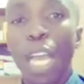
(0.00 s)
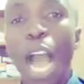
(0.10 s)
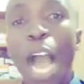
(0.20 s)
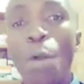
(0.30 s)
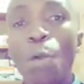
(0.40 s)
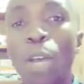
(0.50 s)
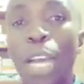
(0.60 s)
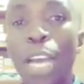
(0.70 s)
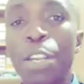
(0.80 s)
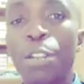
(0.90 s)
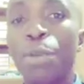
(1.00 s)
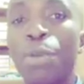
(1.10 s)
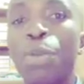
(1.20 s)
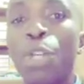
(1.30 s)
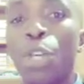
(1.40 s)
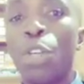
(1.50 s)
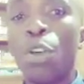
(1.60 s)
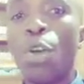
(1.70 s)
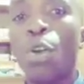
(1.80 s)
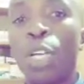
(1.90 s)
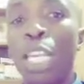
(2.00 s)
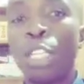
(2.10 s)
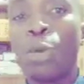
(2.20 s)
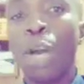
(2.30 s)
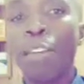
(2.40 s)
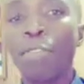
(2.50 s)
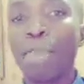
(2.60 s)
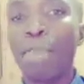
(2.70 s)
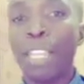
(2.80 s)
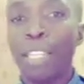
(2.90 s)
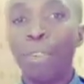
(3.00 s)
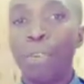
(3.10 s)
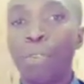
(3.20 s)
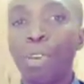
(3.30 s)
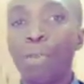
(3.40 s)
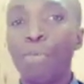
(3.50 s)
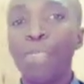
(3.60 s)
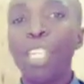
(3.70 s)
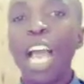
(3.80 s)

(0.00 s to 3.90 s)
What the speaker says: How can you know that you have a blighted ovum?